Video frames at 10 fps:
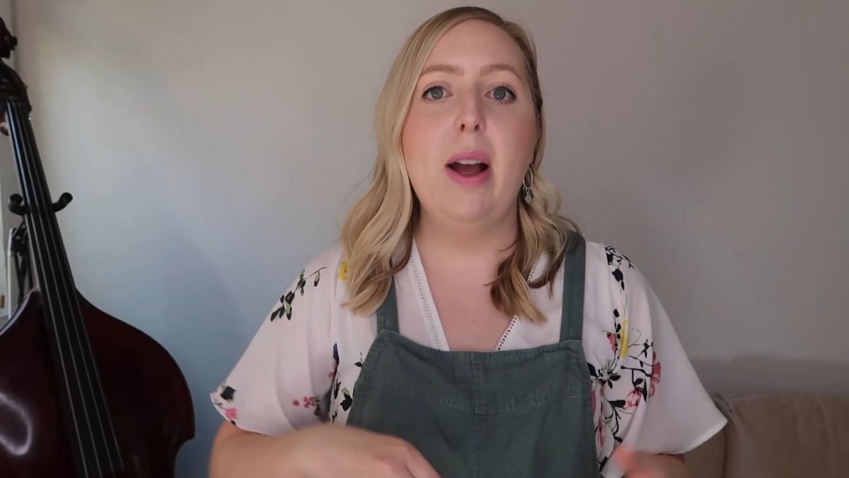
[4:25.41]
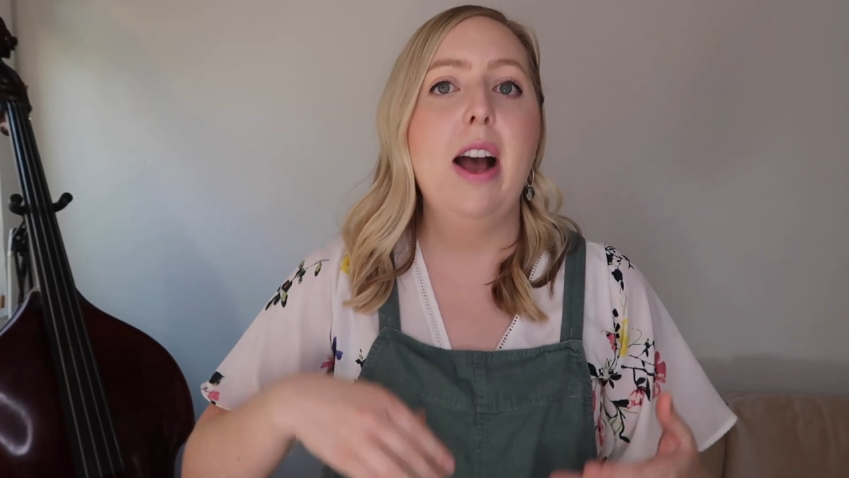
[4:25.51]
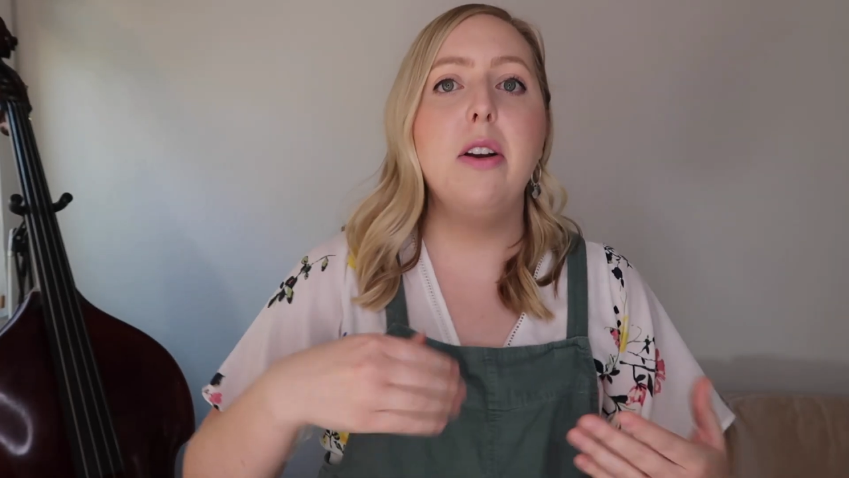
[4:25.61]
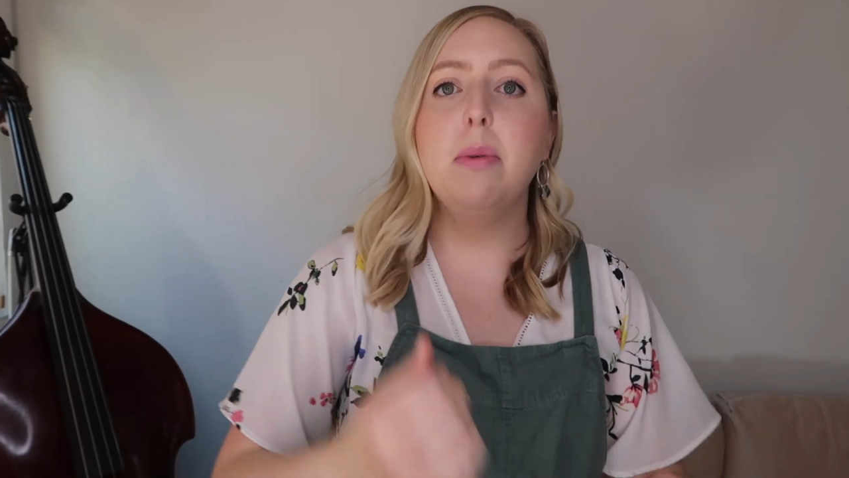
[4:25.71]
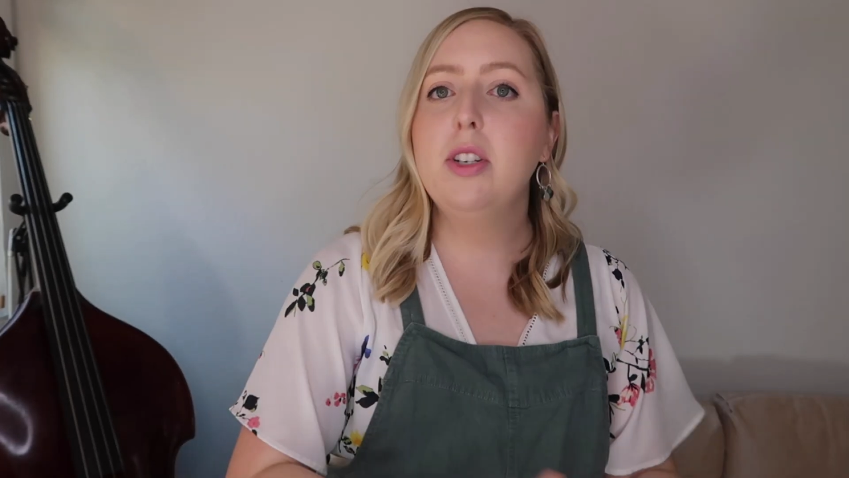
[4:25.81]

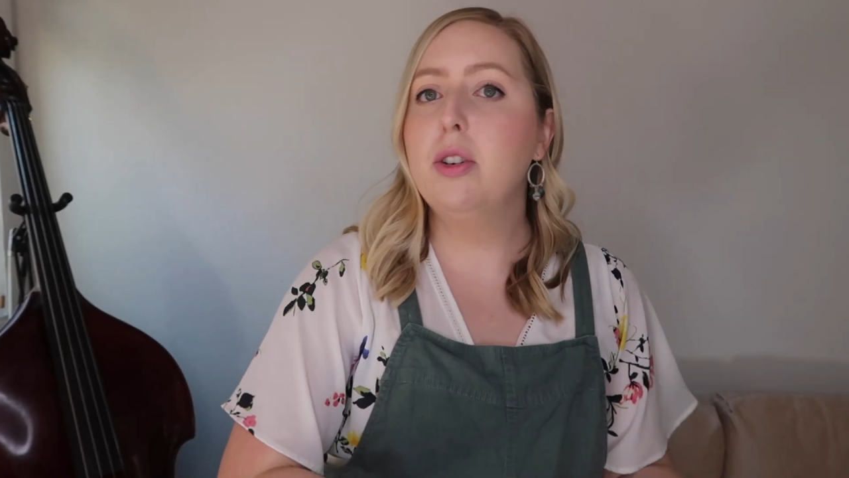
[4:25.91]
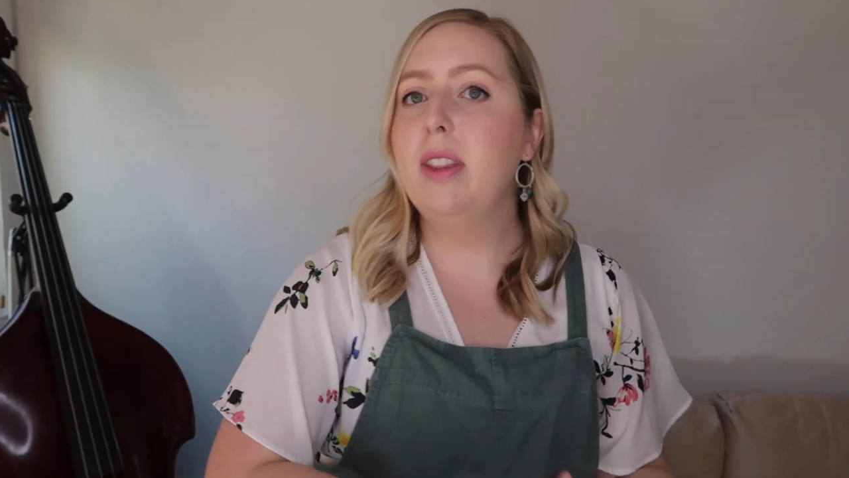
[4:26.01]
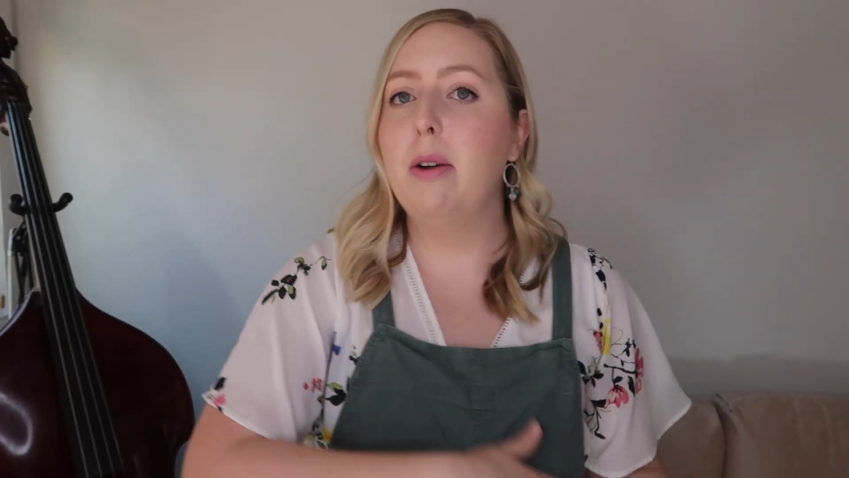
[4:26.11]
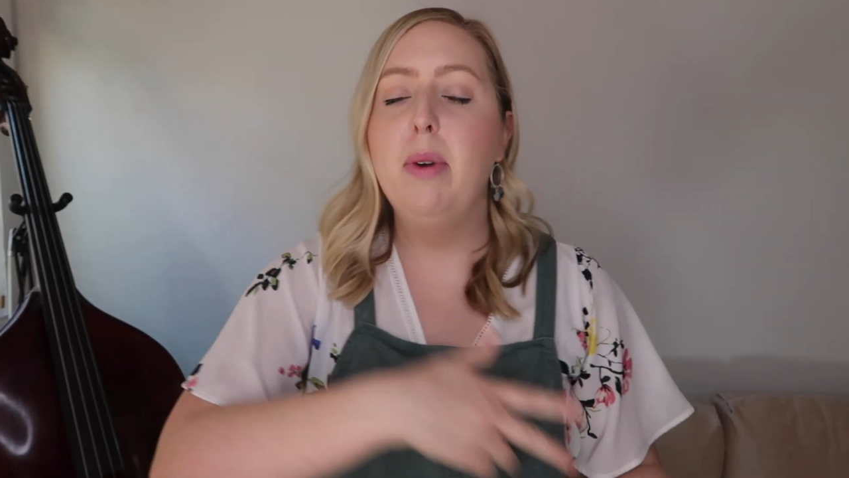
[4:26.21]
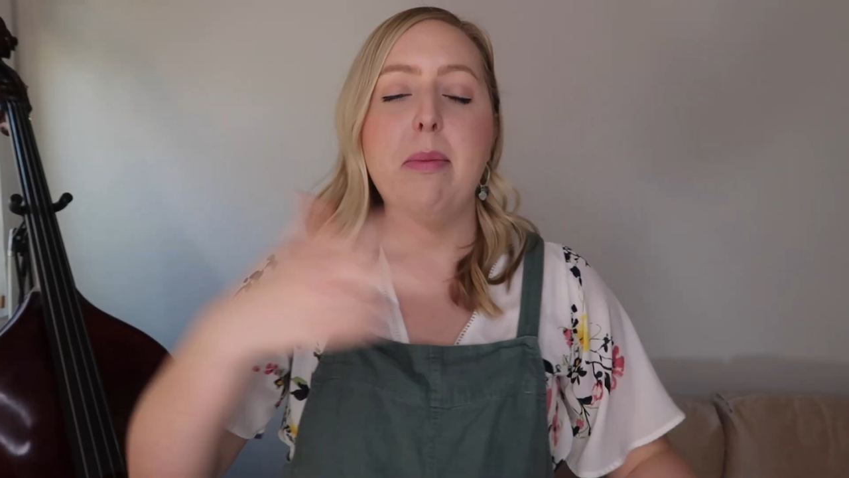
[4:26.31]
How can we show
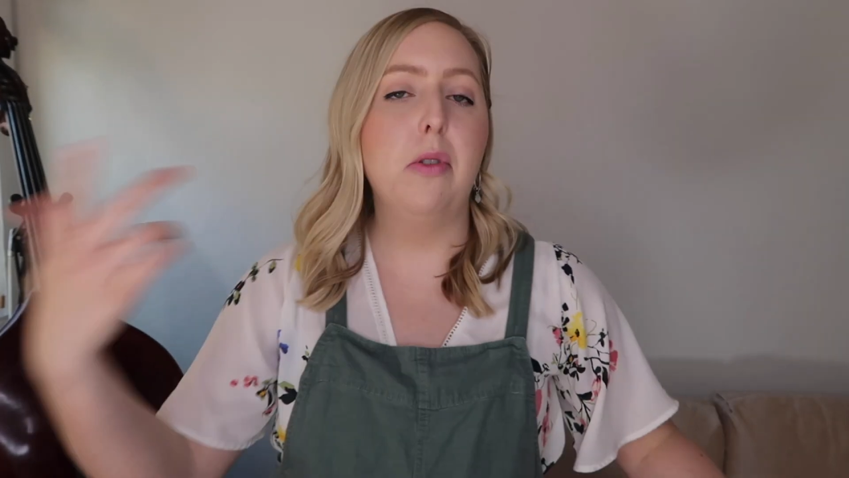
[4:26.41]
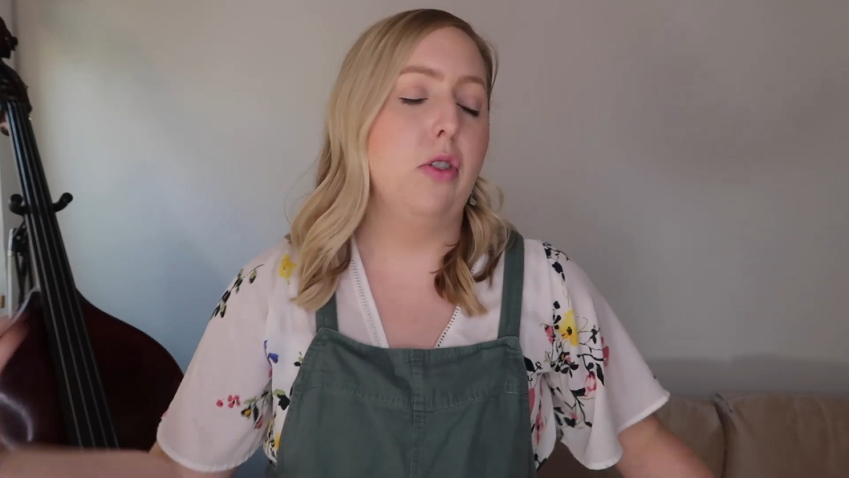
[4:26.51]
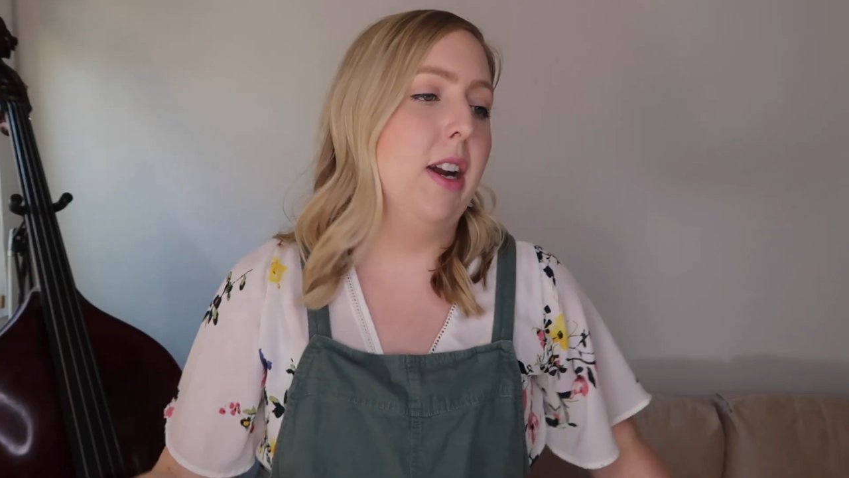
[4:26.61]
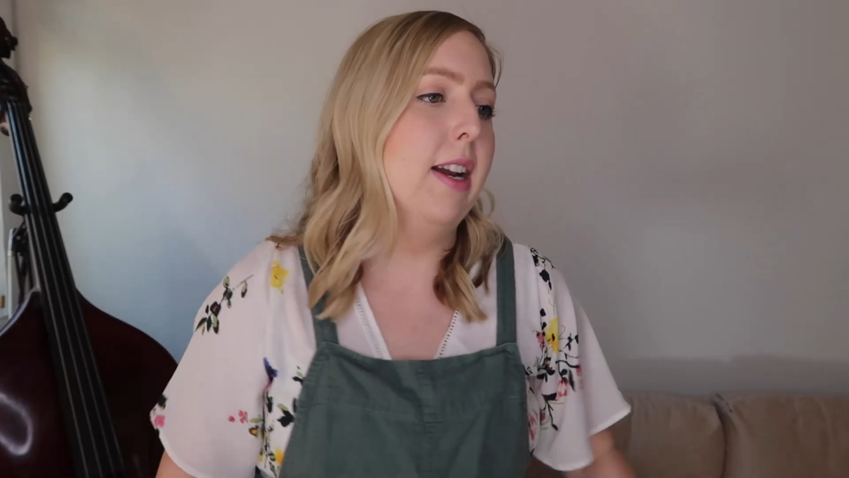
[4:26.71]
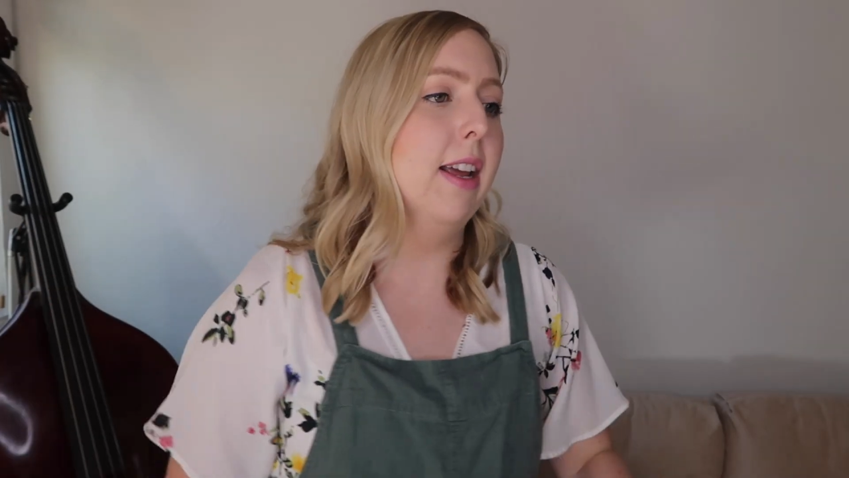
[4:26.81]
that rainbow
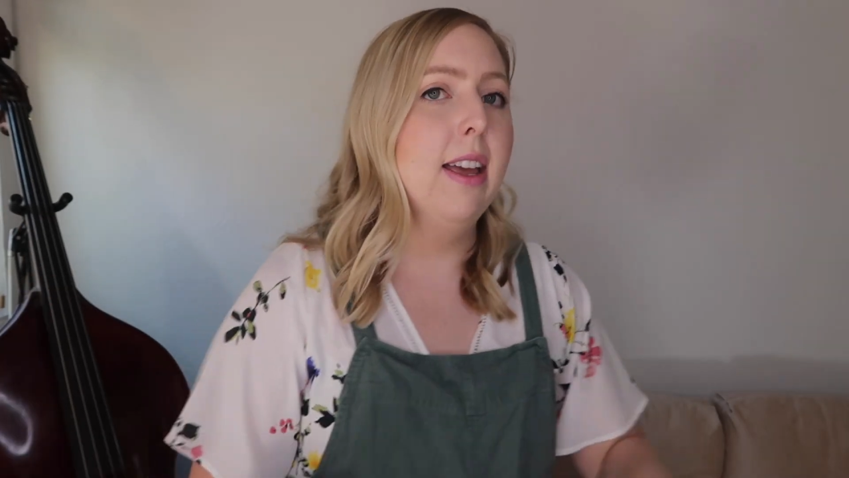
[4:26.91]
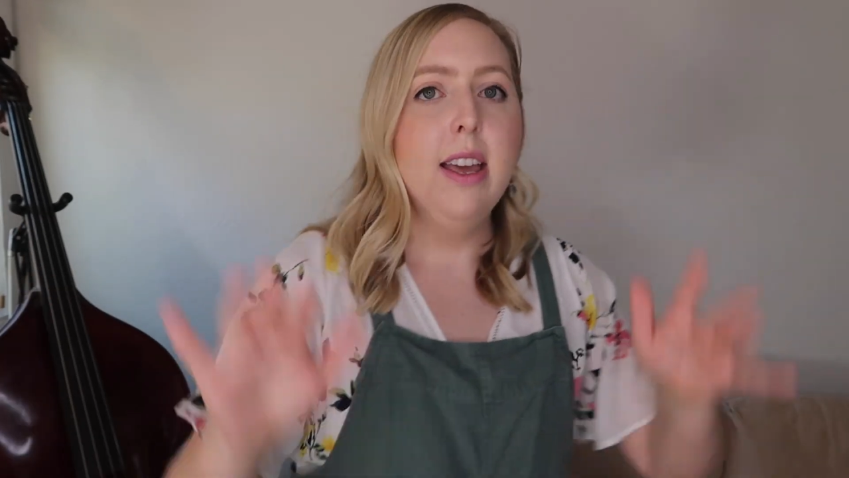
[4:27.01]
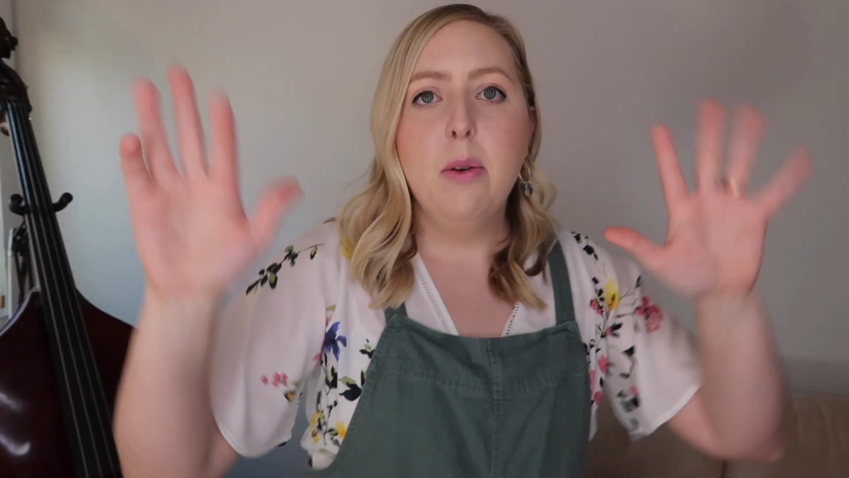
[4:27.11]
shining?